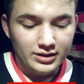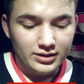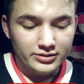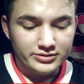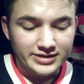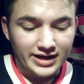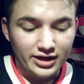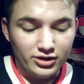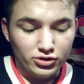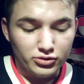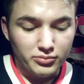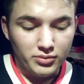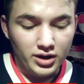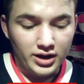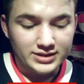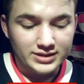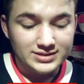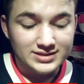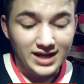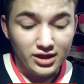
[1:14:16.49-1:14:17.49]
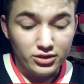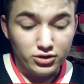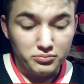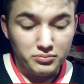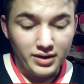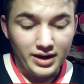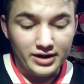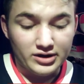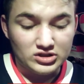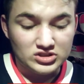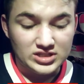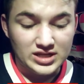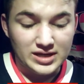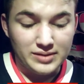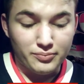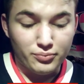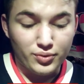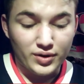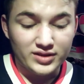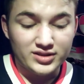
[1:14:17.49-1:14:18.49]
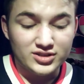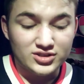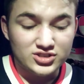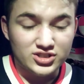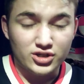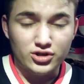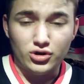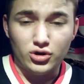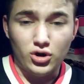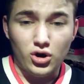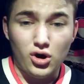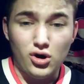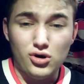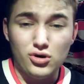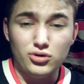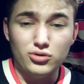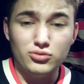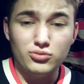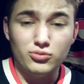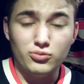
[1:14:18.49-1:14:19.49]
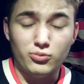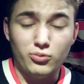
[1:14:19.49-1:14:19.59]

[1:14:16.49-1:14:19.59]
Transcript: Tyler Myers, and Brendan Sutter all